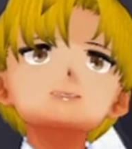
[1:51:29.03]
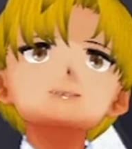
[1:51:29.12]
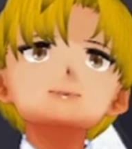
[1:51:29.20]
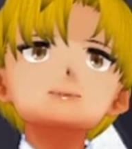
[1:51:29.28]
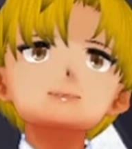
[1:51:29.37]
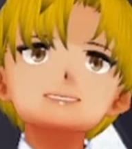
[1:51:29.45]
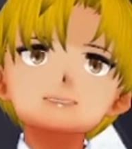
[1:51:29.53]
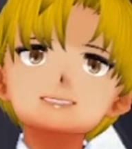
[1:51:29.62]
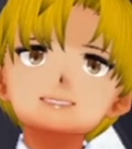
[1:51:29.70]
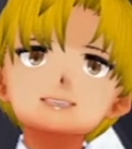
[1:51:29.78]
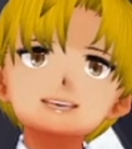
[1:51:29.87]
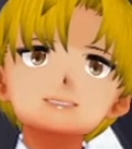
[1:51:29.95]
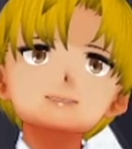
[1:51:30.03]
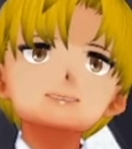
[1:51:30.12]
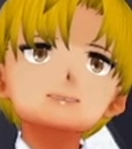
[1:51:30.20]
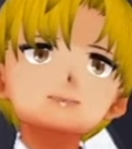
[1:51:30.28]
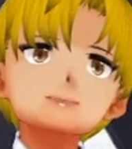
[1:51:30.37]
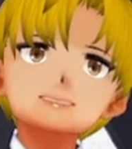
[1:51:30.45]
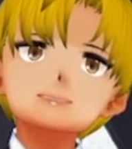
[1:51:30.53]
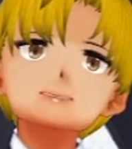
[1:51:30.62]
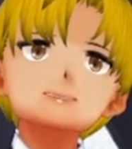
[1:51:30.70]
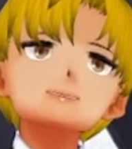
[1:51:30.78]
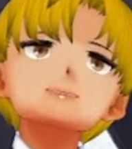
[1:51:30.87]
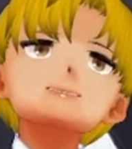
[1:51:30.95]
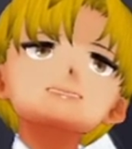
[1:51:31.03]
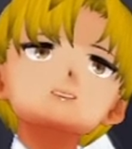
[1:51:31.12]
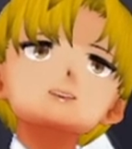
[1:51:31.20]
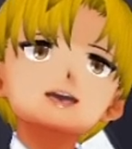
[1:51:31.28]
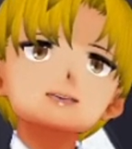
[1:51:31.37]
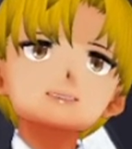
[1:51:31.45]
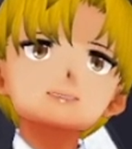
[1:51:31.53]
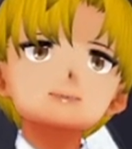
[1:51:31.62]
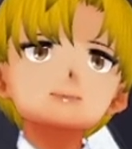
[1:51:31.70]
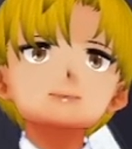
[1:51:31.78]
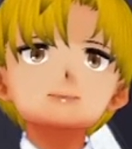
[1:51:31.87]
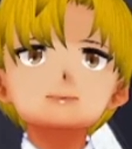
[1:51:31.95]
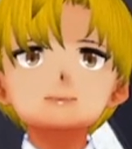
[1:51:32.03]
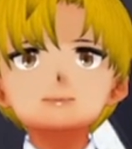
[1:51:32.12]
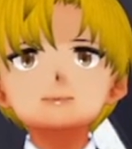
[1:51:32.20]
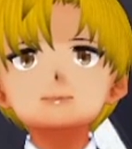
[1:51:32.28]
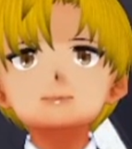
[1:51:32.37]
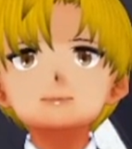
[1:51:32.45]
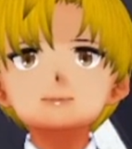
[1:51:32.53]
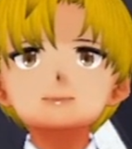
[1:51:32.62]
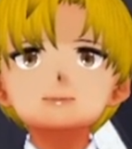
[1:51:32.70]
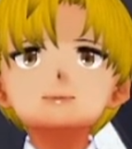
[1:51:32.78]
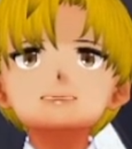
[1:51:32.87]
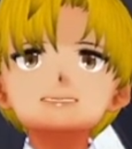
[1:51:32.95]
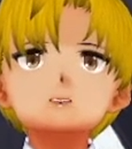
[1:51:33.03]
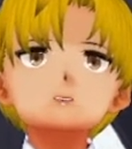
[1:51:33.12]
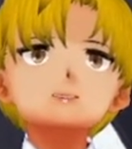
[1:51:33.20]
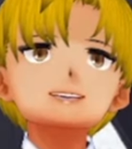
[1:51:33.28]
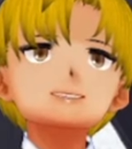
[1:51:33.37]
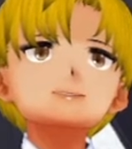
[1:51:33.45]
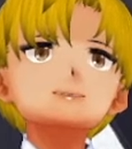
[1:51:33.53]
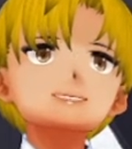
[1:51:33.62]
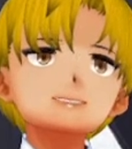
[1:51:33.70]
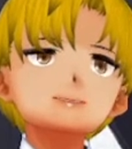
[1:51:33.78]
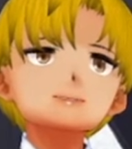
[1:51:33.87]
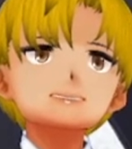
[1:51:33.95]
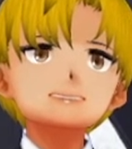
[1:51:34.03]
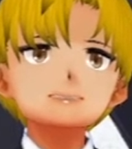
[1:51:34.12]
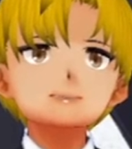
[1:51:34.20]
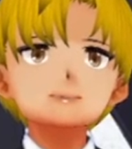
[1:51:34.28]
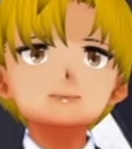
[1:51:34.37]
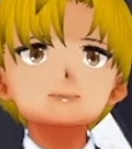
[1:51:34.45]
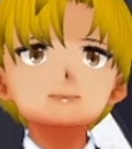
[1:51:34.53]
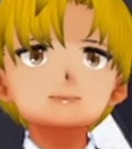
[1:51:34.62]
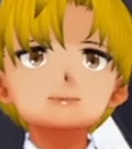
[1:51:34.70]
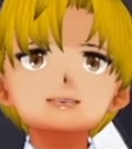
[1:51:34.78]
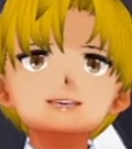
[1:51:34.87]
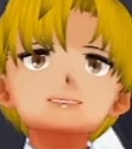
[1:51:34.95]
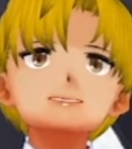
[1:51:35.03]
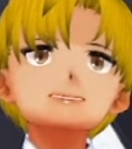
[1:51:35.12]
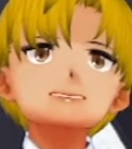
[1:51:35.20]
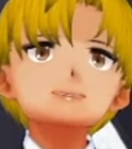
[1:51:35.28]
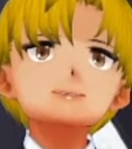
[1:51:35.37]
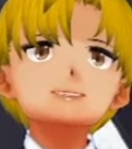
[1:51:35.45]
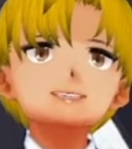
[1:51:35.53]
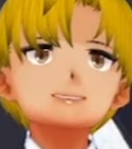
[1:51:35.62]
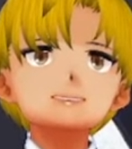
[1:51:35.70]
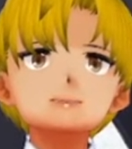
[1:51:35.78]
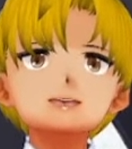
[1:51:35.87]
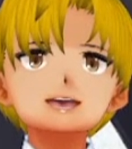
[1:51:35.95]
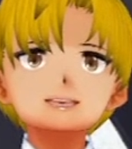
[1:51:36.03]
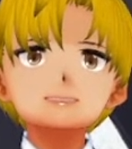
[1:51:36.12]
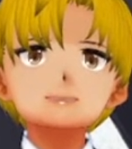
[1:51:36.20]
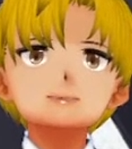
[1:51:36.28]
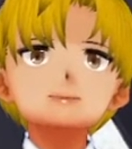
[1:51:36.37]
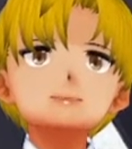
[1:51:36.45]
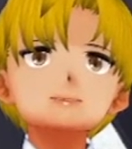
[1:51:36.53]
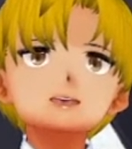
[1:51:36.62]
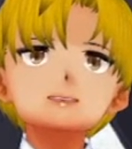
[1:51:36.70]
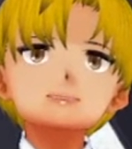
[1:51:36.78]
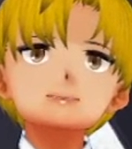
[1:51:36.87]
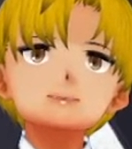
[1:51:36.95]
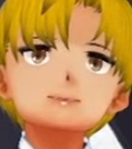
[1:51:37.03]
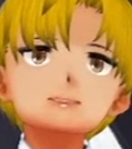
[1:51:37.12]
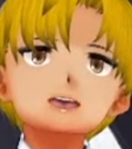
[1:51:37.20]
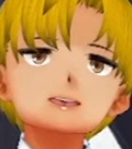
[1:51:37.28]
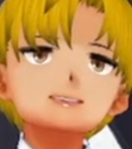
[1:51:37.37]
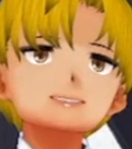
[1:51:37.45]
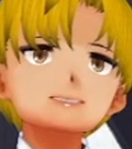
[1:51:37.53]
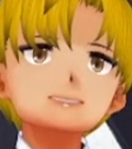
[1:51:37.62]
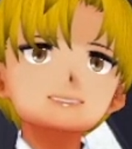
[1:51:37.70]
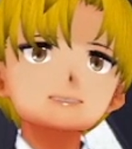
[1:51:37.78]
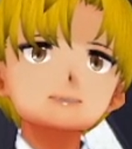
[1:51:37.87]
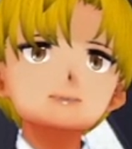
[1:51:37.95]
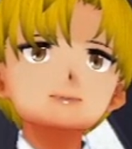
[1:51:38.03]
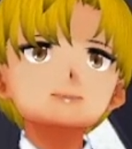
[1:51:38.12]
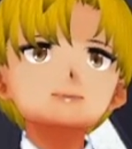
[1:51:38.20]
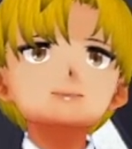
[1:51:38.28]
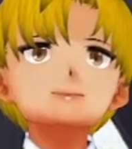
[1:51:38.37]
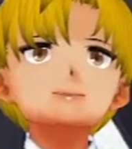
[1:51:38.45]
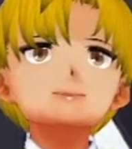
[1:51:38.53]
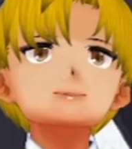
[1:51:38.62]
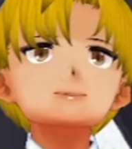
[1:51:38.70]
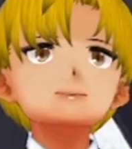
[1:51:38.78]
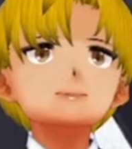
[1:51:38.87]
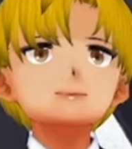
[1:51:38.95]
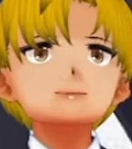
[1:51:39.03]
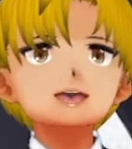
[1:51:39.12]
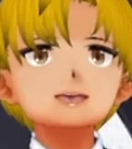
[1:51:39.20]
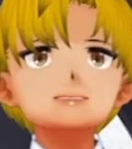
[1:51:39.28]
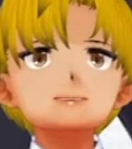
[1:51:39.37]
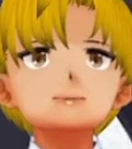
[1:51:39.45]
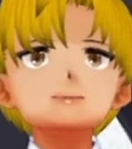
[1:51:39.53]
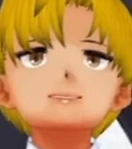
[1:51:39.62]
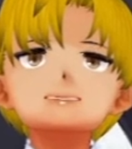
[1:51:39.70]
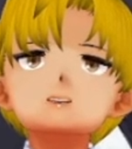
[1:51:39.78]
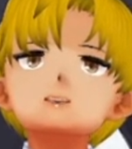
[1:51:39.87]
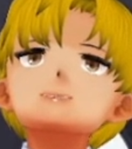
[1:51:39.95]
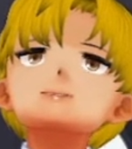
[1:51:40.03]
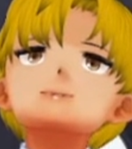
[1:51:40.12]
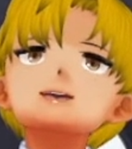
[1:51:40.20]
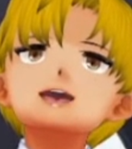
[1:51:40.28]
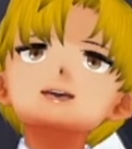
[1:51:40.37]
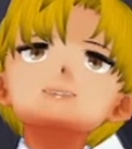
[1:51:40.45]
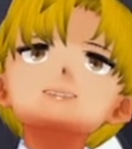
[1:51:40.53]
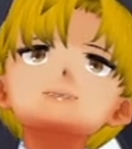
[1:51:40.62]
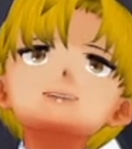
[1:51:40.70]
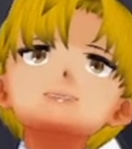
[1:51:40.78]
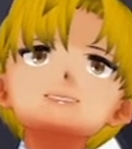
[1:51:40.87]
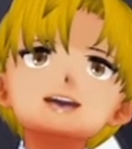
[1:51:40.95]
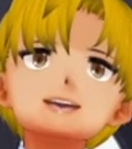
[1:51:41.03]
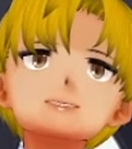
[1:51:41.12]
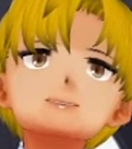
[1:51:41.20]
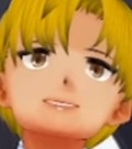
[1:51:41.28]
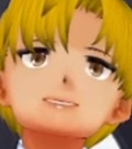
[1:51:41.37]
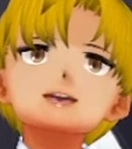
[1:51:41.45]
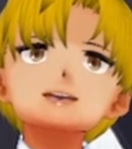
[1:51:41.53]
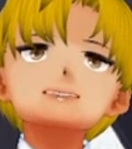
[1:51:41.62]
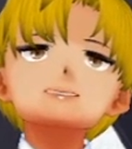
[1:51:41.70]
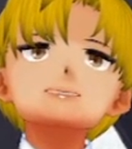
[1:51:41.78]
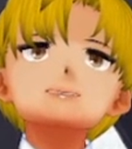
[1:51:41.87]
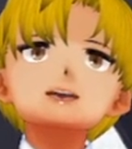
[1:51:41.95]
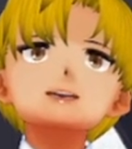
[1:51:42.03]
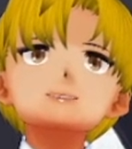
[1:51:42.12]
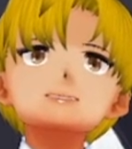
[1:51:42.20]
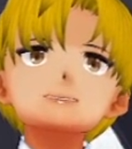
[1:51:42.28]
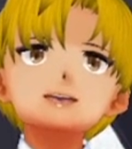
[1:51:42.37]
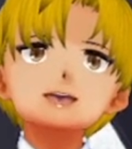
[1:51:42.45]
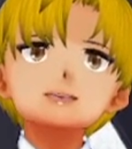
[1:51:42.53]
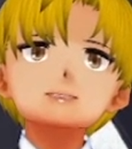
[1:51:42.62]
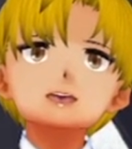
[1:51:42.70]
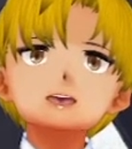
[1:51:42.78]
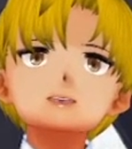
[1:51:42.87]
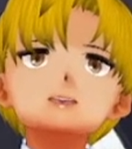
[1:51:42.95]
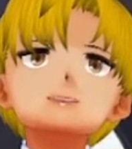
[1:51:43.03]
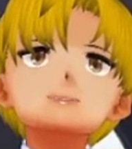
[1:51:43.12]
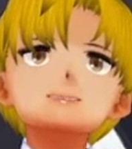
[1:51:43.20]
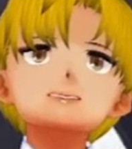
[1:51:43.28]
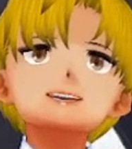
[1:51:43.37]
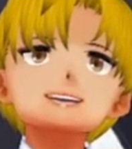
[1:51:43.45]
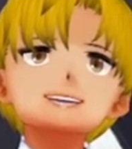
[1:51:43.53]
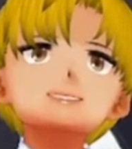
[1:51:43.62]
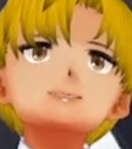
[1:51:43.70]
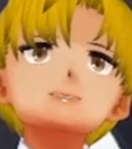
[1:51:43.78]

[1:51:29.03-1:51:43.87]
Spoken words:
Thanks I guess, but it doesn't feel like it. You can trust me. Natsuki stands in silence for a moment, still fidgeting. I just feel smothered sometimes. I'm not used to someone being like all over me right after we